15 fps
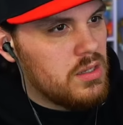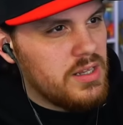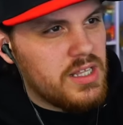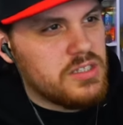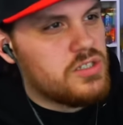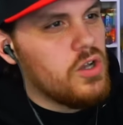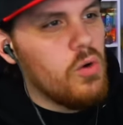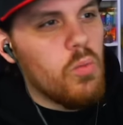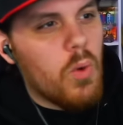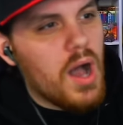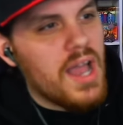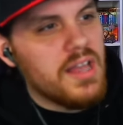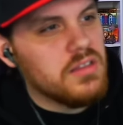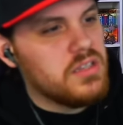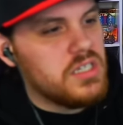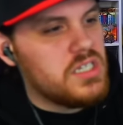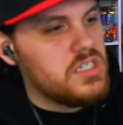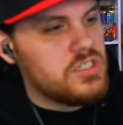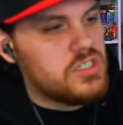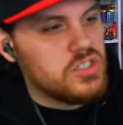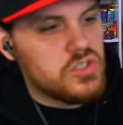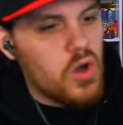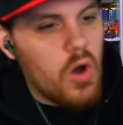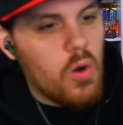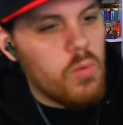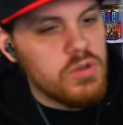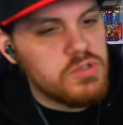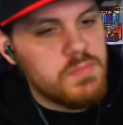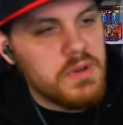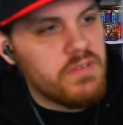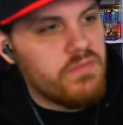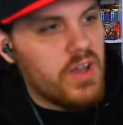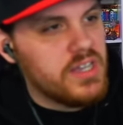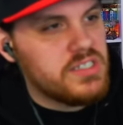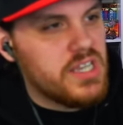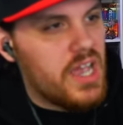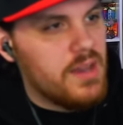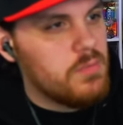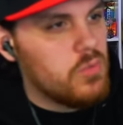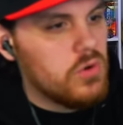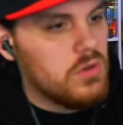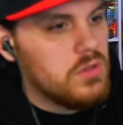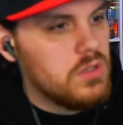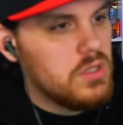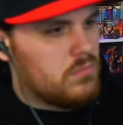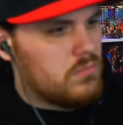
That's so wild that he's just always been a vice admiral.